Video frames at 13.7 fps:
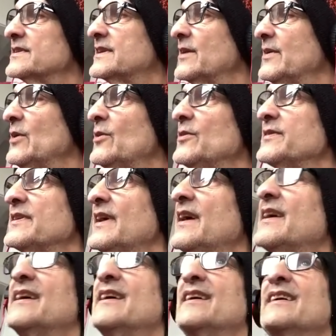Gary Holt
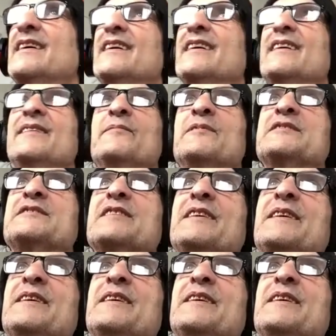was